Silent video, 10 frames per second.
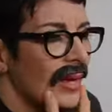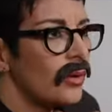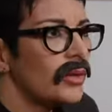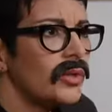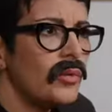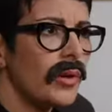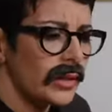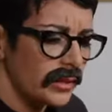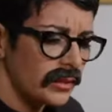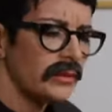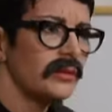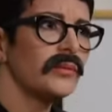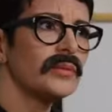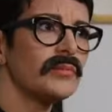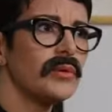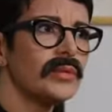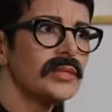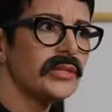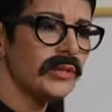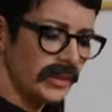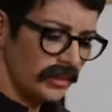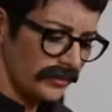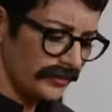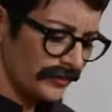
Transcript: And all you wanted was a bowl of cereal.